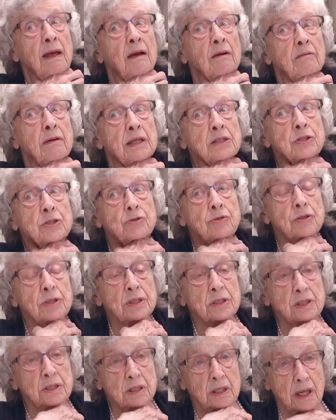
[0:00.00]
a
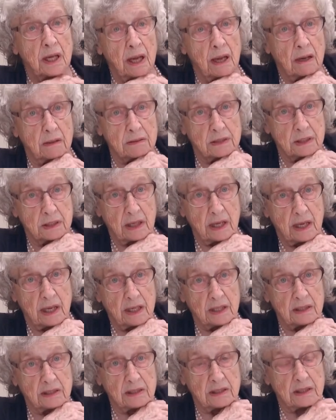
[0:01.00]
restaurant out
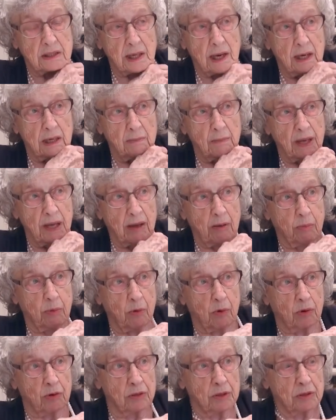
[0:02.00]
at the Salem
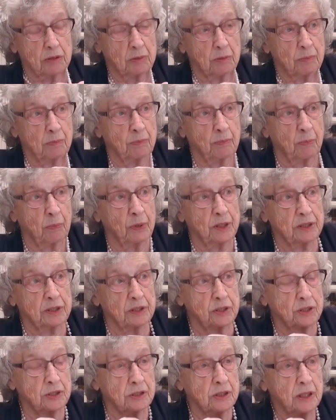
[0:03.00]
airport,
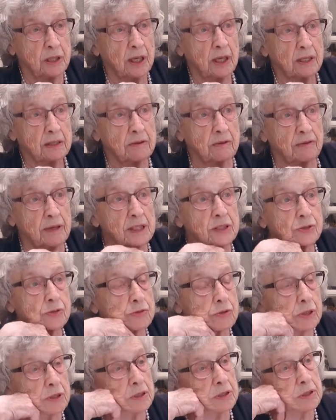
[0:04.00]
which the
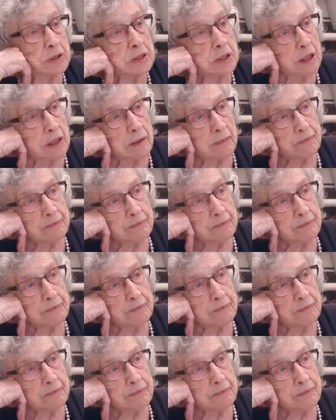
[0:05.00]
restaurant